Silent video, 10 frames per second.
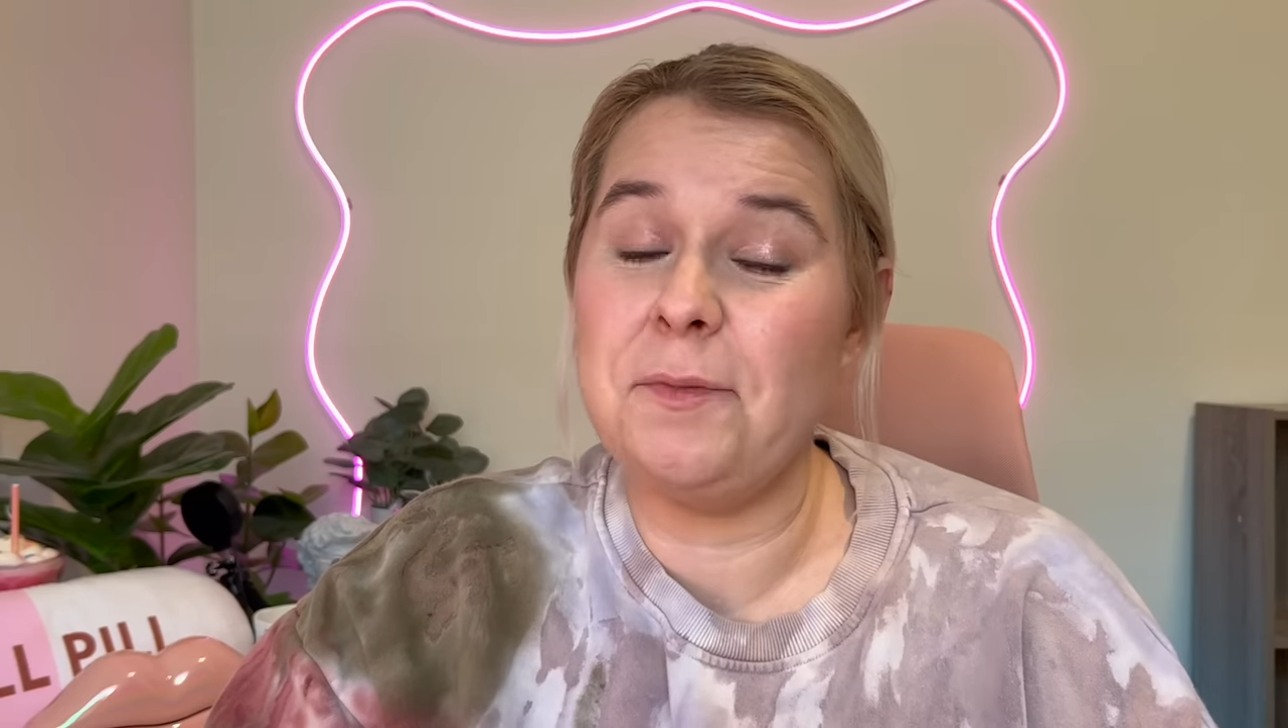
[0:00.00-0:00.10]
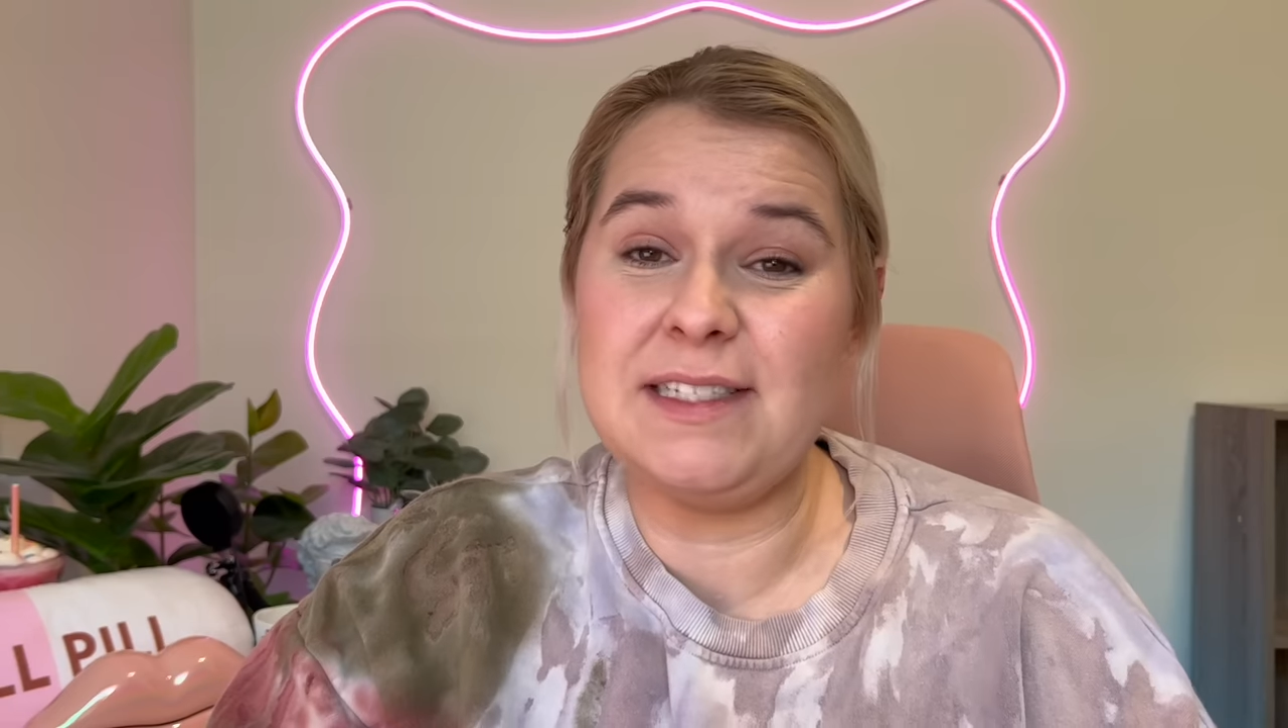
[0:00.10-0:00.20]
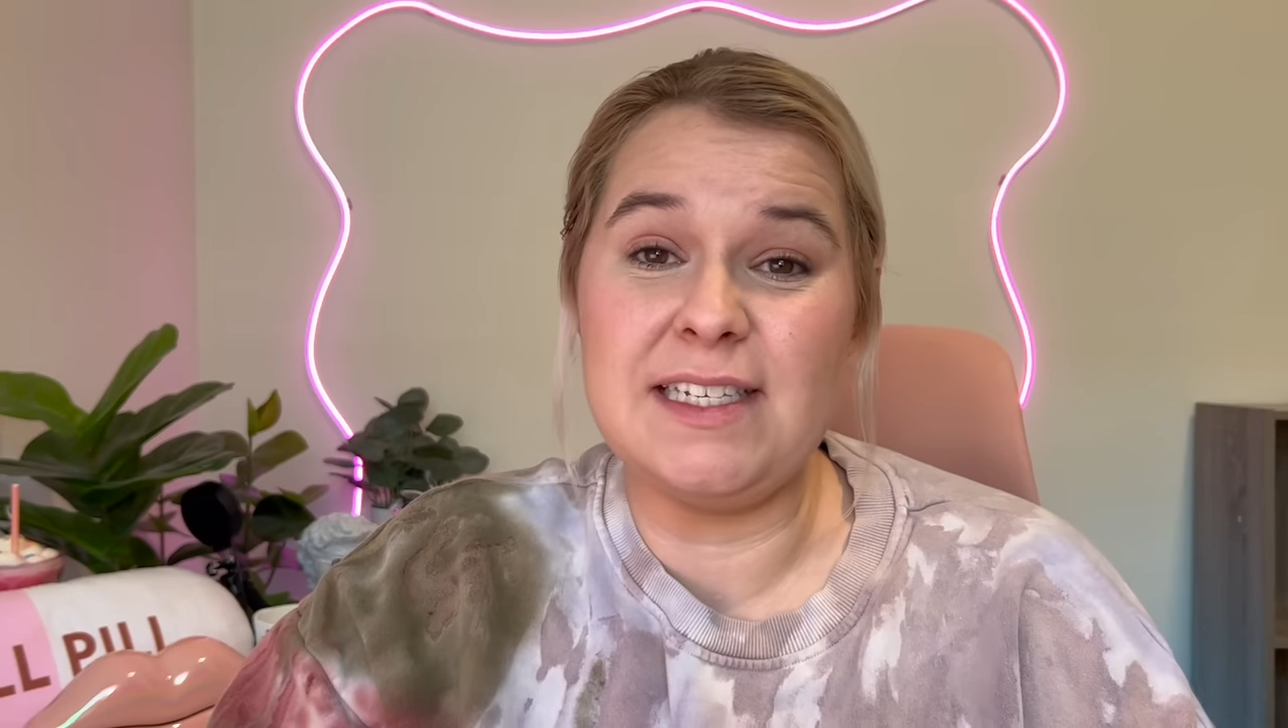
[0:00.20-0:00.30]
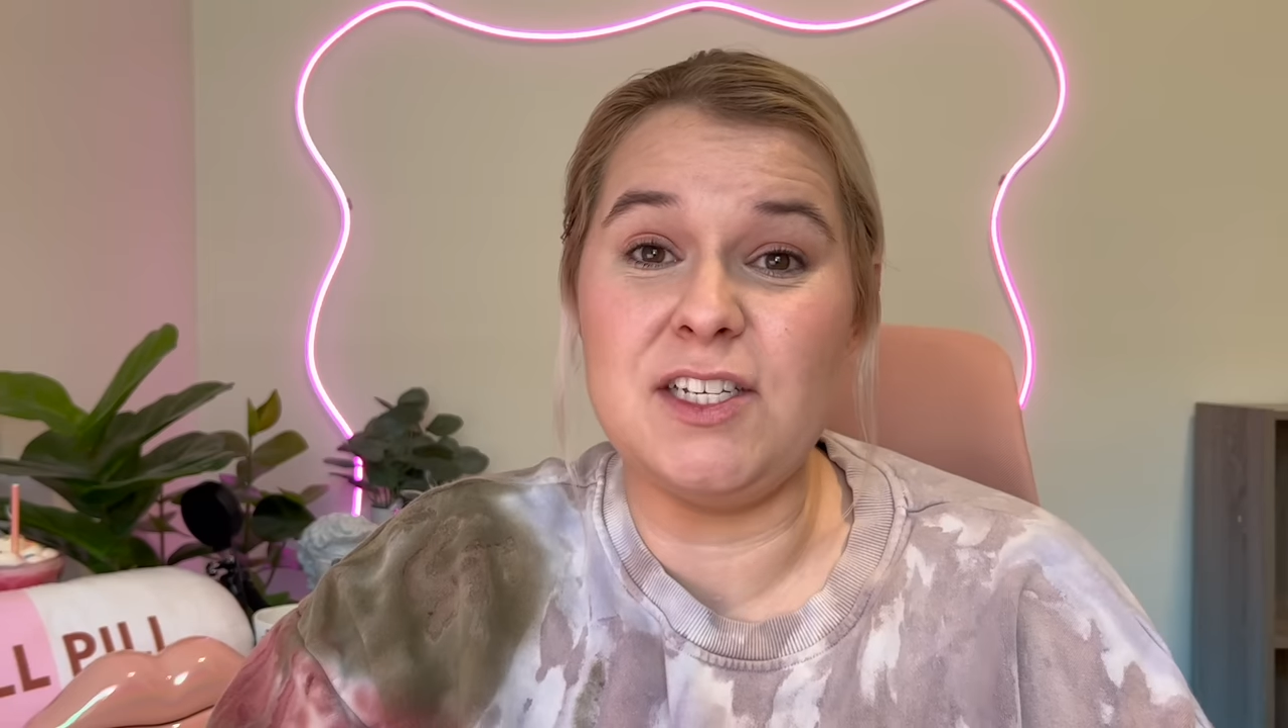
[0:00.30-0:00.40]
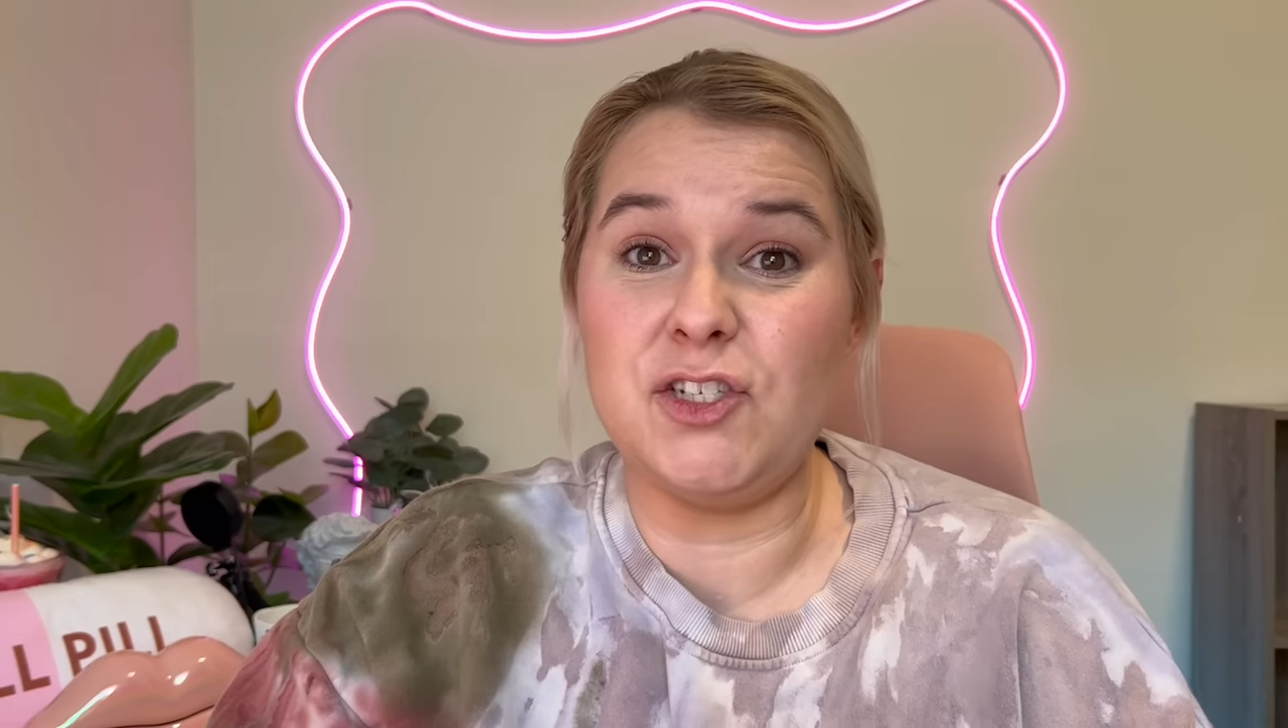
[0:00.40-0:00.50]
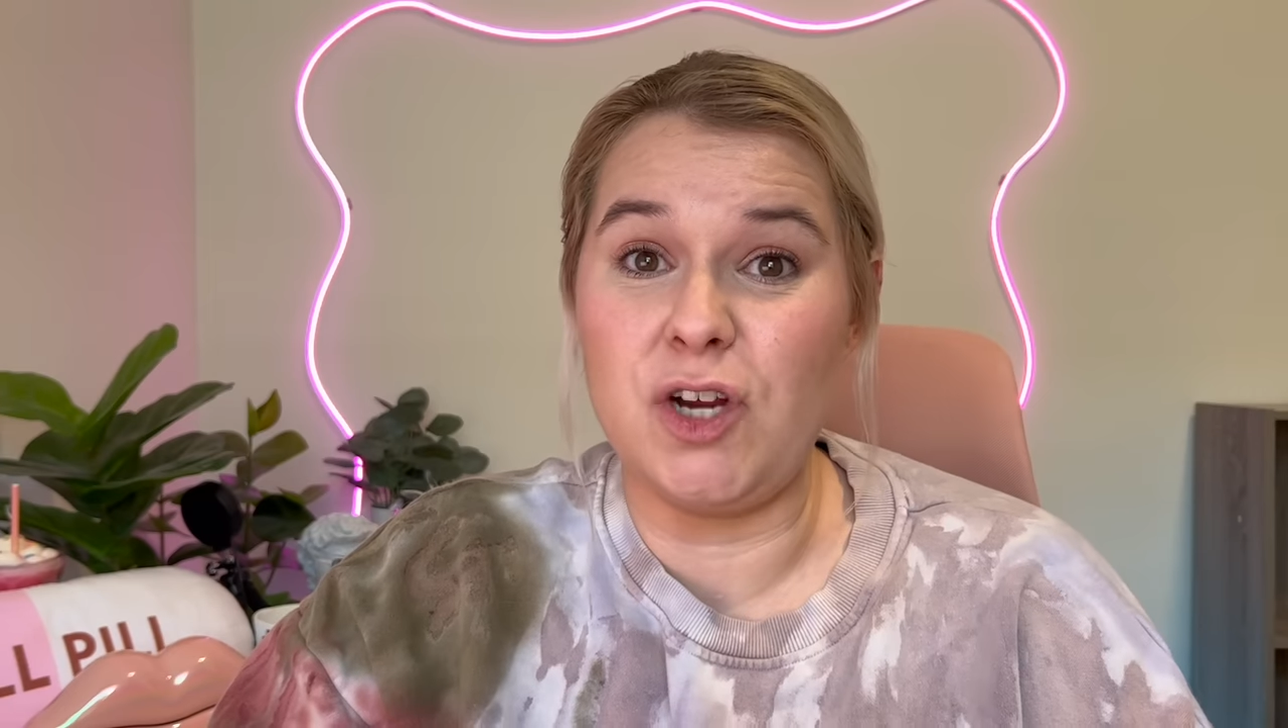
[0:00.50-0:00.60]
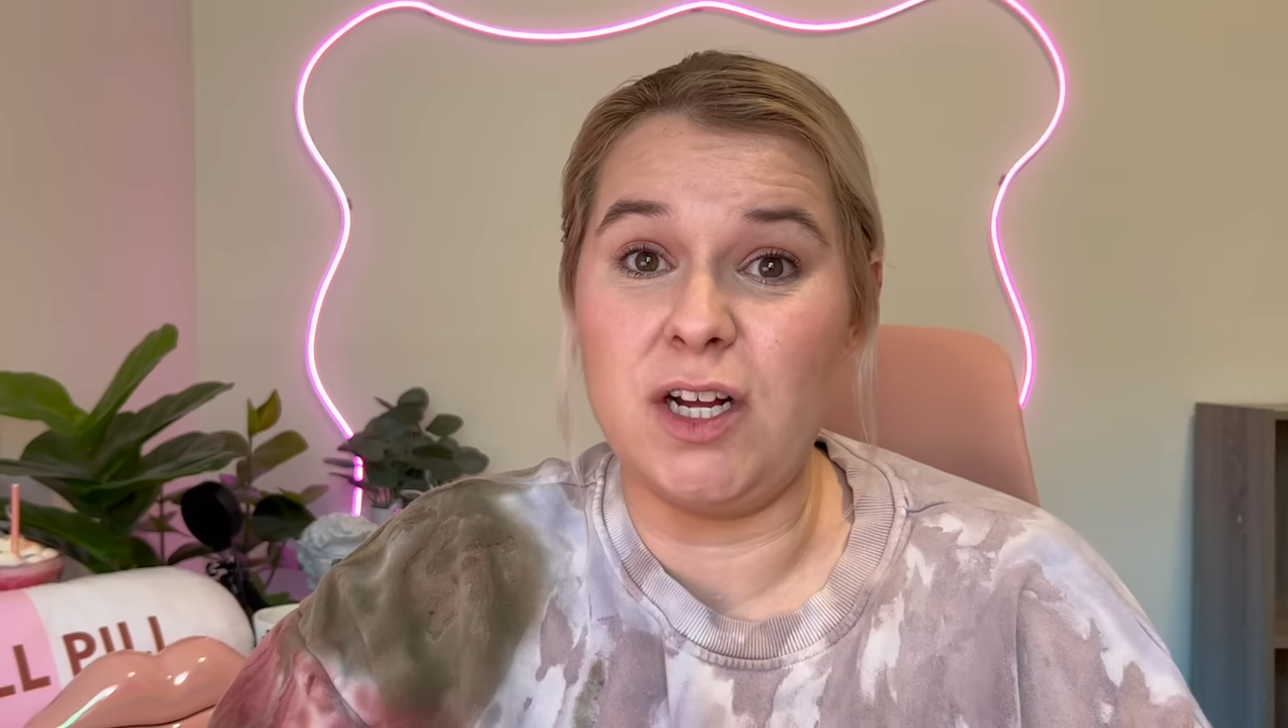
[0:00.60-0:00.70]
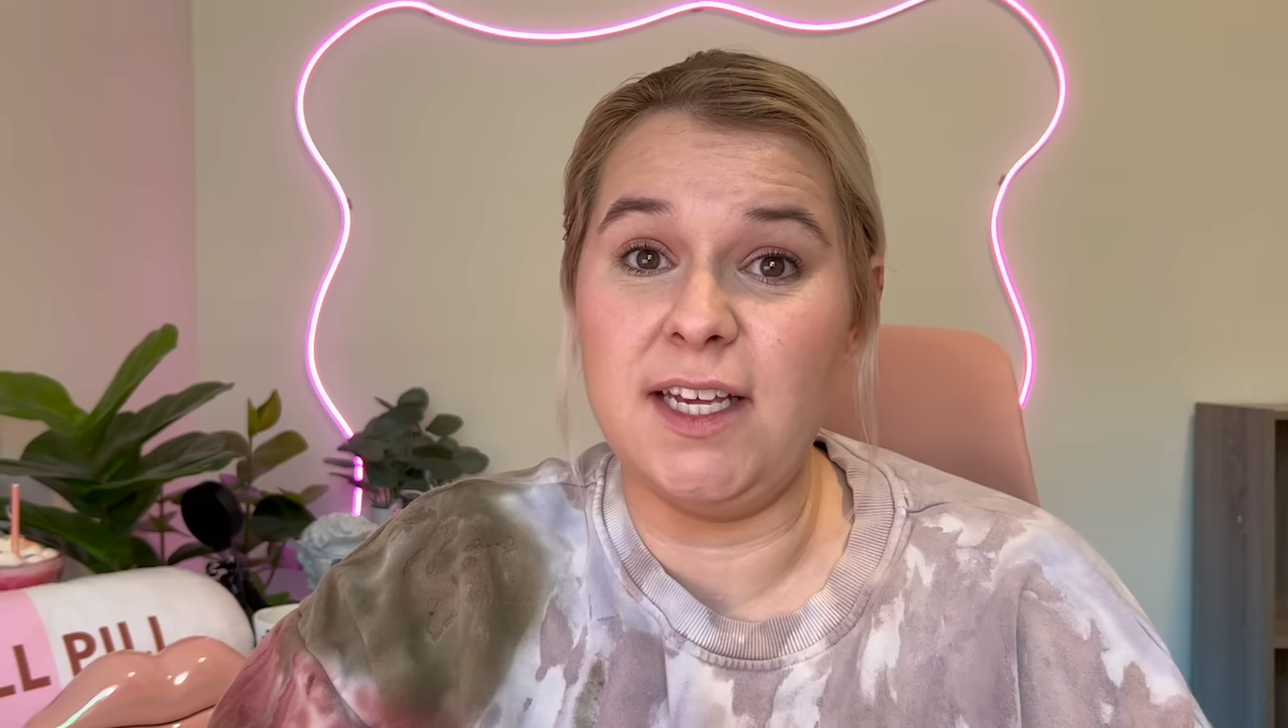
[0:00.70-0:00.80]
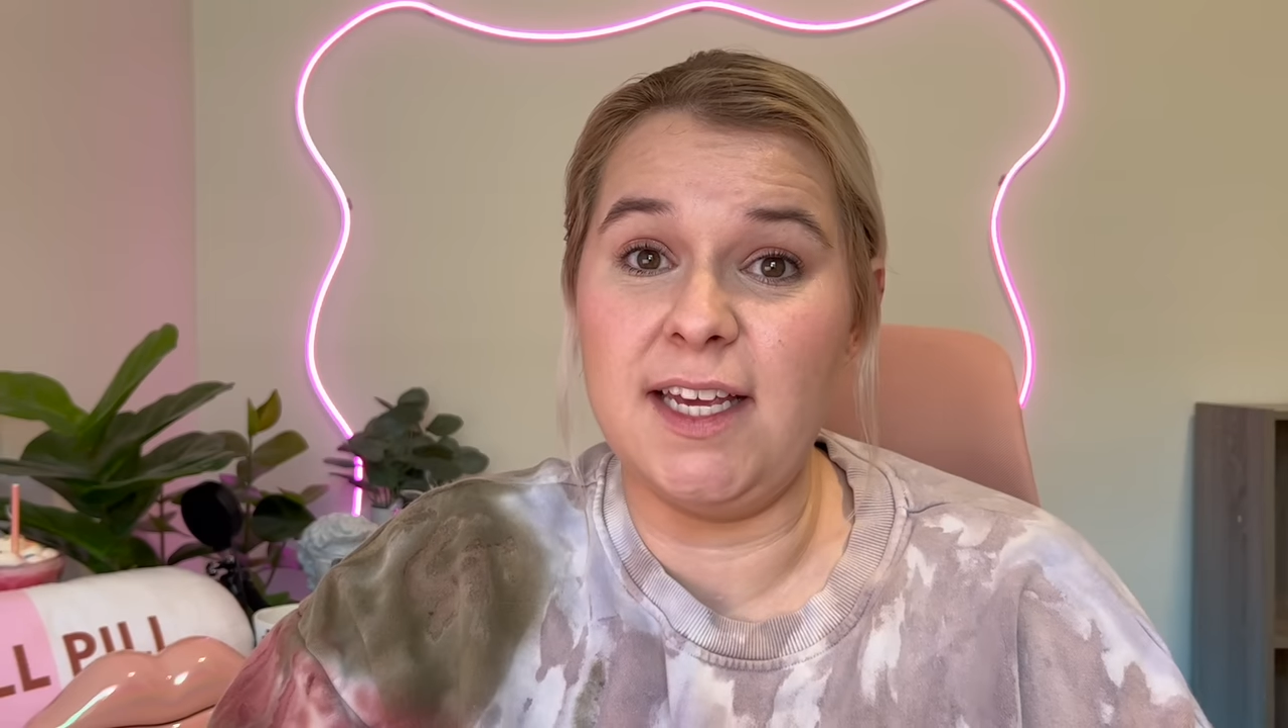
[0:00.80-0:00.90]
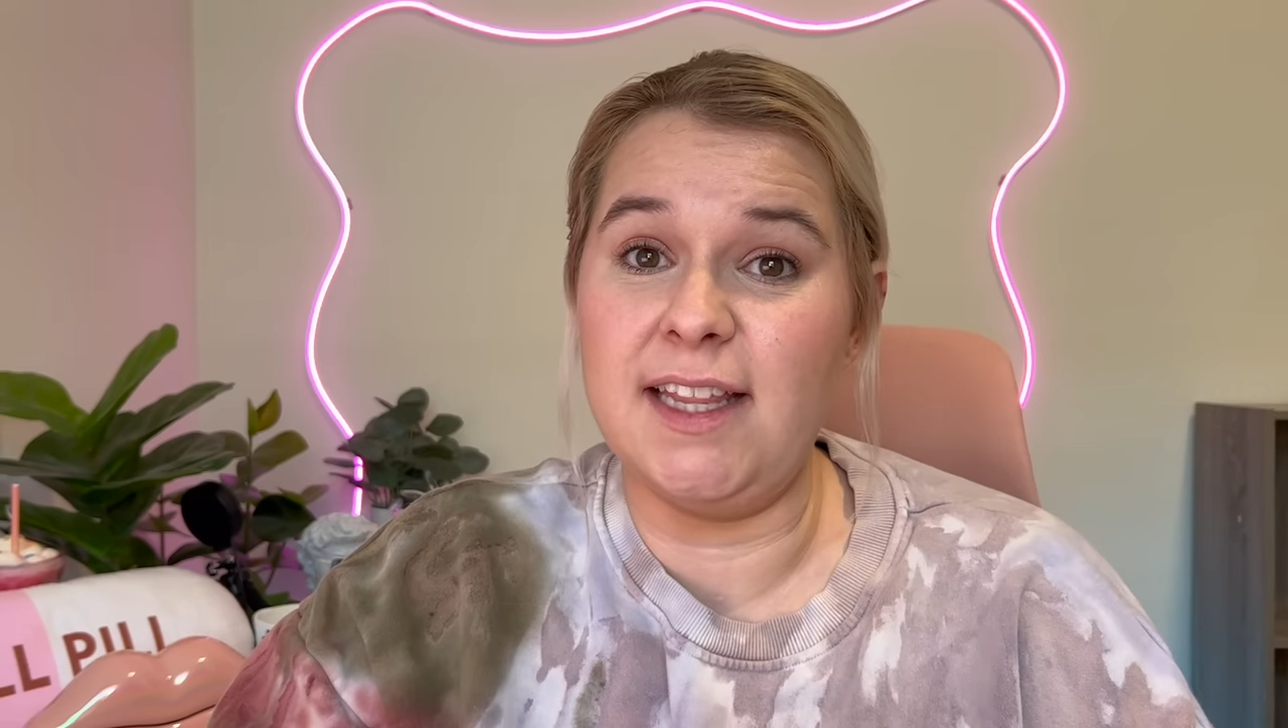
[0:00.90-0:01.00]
business is struggling.